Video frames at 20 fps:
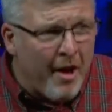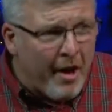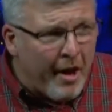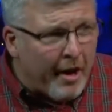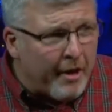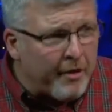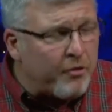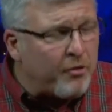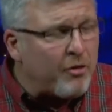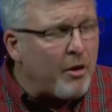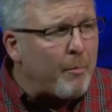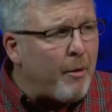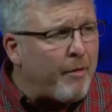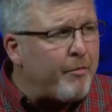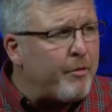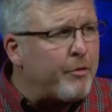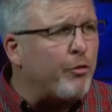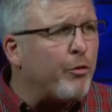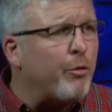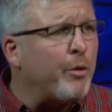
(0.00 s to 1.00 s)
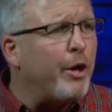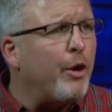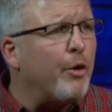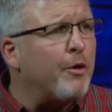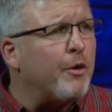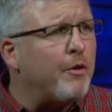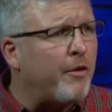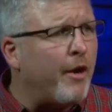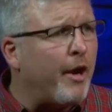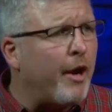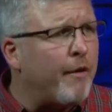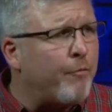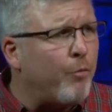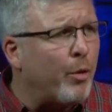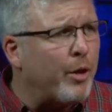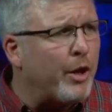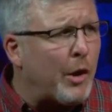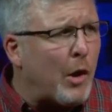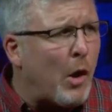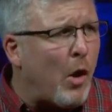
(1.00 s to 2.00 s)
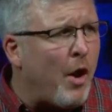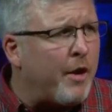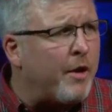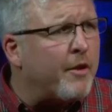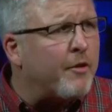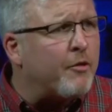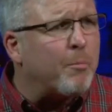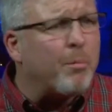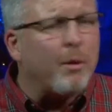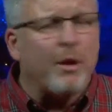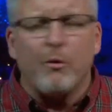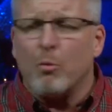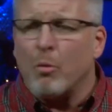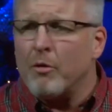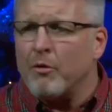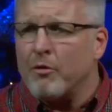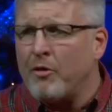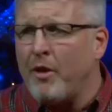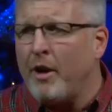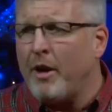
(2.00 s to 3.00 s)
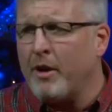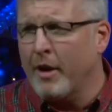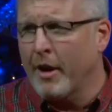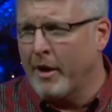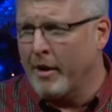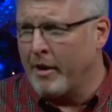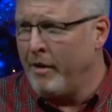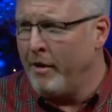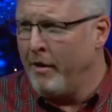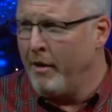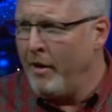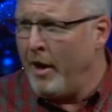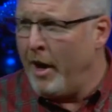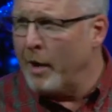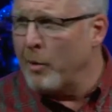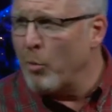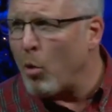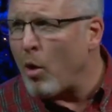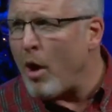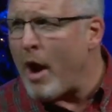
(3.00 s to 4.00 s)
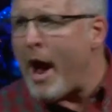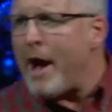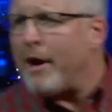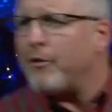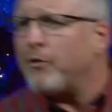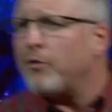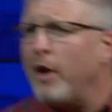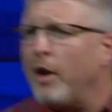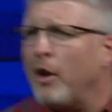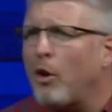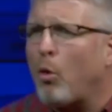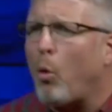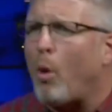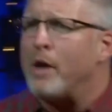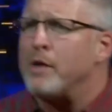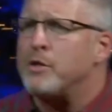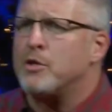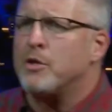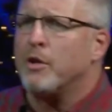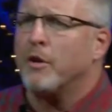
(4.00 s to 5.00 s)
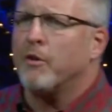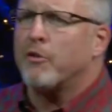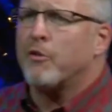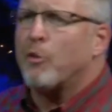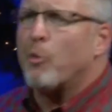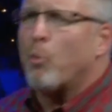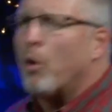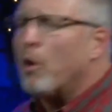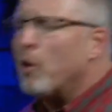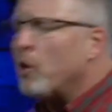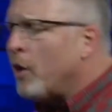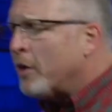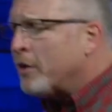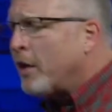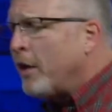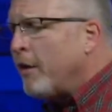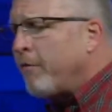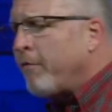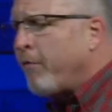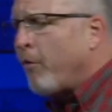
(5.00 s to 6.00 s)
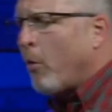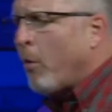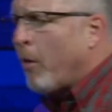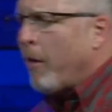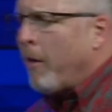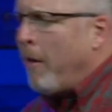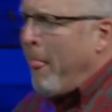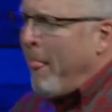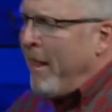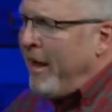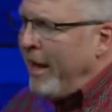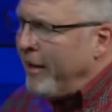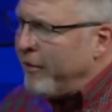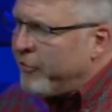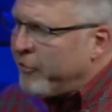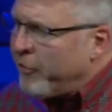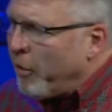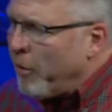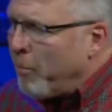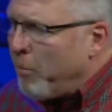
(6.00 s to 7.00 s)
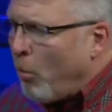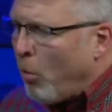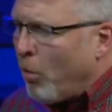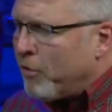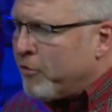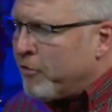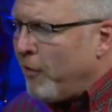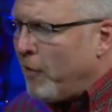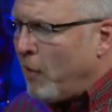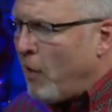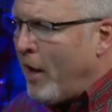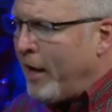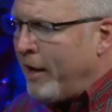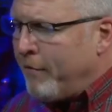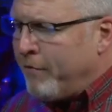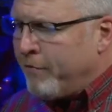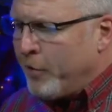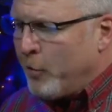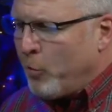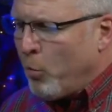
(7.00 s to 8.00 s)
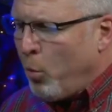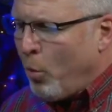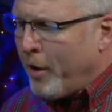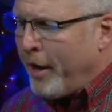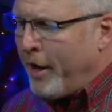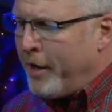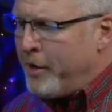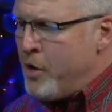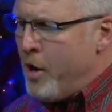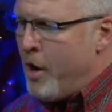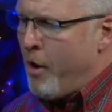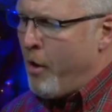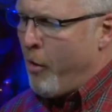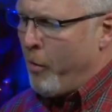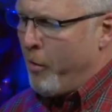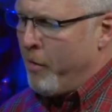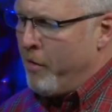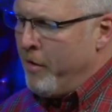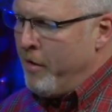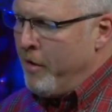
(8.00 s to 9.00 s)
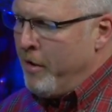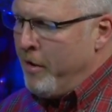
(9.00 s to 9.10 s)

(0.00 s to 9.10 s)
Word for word: And some of us are here today, if we get honest, because we're seeking and we're asking questions and we're looking for is there more to life than what I know?